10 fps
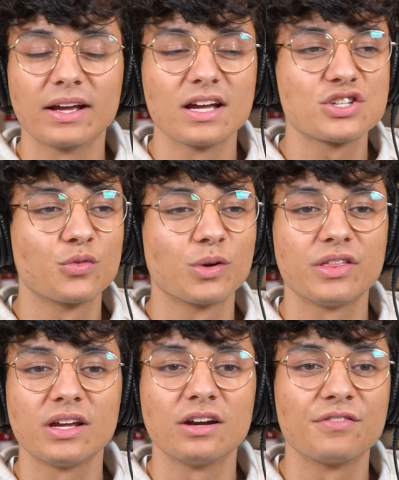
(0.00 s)
I guess if we're
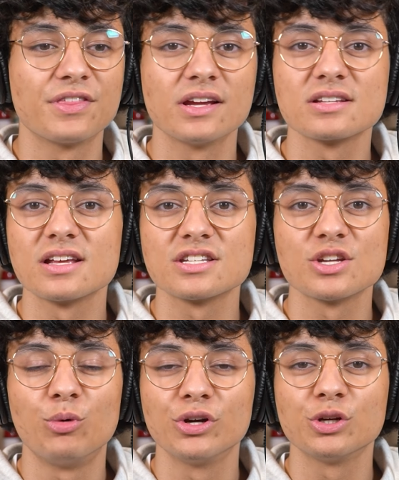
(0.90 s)
thinking of things that
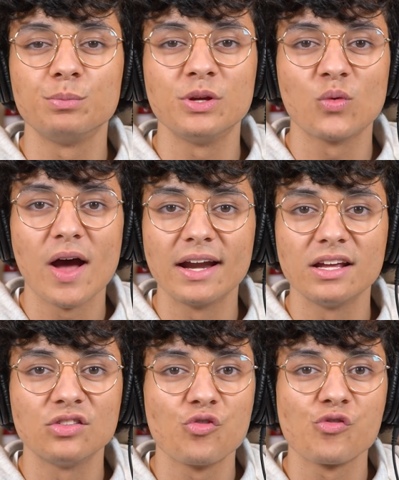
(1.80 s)
someone could be
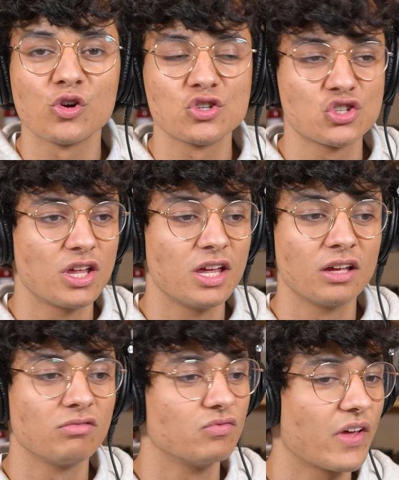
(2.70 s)
riding, the first
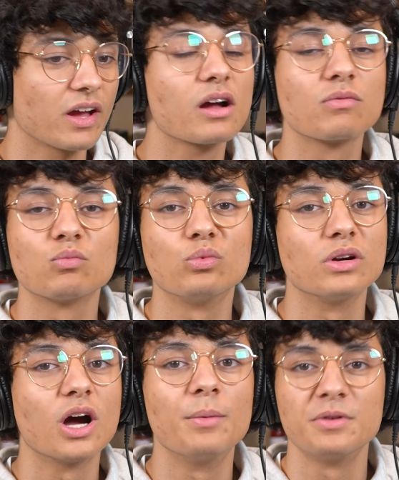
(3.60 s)
thing that
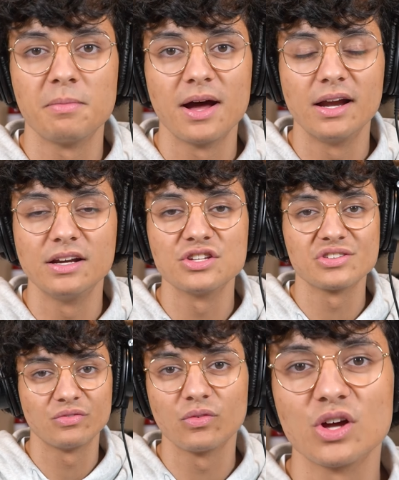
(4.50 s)
would come to mind
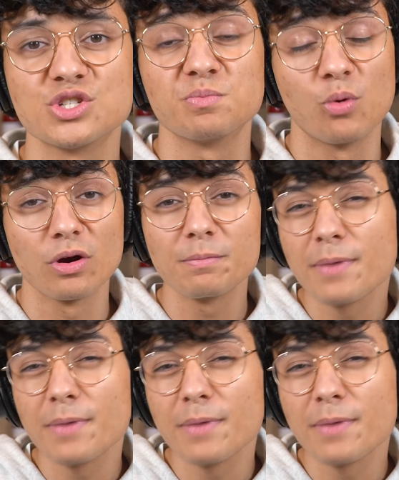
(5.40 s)
is a sport